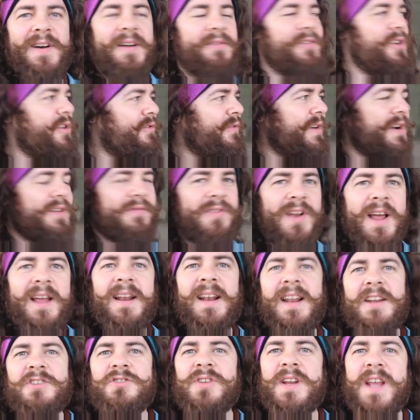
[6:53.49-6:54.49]
I've got rid of
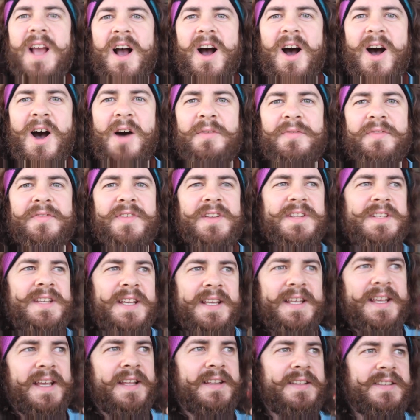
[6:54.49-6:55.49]
like literally half of the
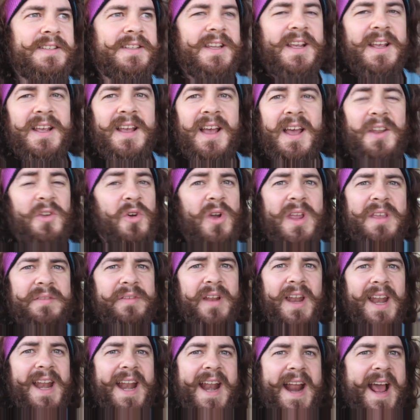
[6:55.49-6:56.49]
tickets, not
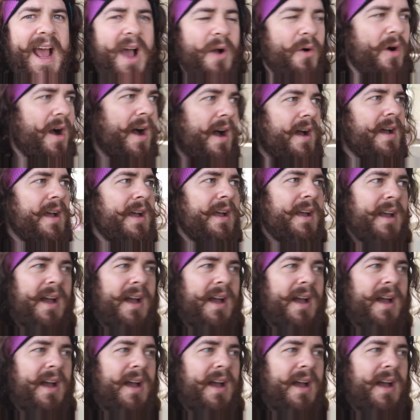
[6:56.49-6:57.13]
even in an hour.